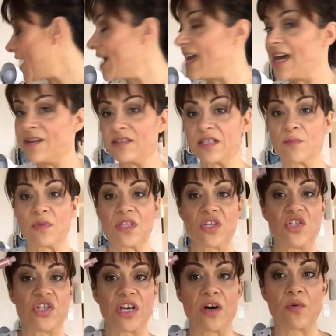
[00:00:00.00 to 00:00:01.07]
I have some of the
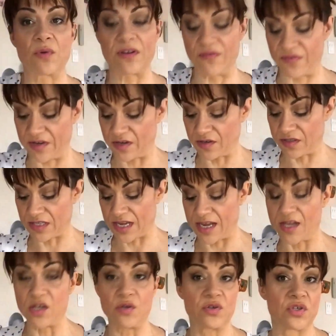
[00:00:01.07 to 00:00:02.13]
gel refills,
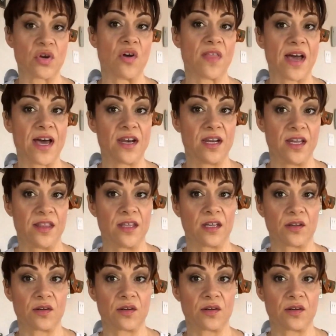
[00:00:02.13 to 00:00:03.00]
and you saw that in the